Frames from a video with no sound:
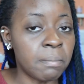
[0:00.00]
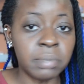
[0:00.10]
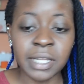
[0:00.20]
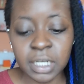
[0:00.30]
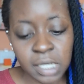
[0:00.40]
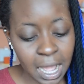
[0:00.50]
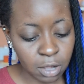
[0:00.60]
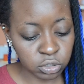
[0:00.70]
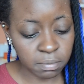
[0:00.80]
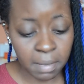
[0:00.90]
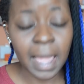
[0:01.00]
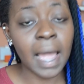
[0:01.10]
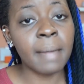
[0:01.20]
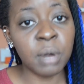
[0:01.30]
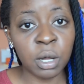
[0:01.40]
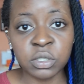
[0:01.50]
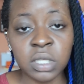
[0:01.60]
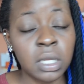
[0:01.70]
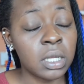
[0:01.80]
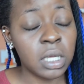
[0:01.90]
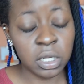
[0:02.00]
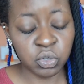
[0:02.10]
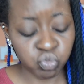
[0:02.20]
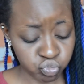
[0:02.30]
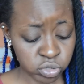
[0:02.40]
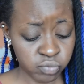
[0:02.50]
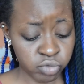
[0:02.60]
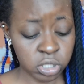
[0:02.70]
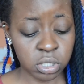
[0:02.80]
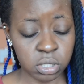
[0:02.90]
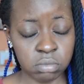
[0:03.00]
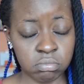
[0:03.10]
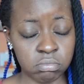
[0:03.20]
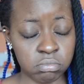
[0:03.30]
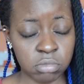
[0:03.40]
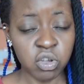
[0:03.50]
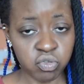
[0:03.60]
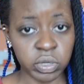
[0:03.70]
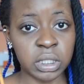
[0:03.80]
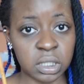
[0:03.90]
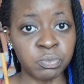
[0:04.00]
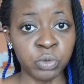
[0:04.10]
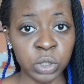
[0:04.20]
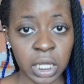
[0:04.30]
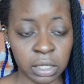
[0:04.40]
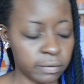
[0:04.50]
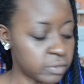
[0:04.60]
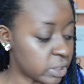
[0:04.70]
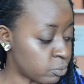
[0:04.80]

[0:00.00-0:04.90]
blend out my eyebrows. It is really a great spoolie. I love this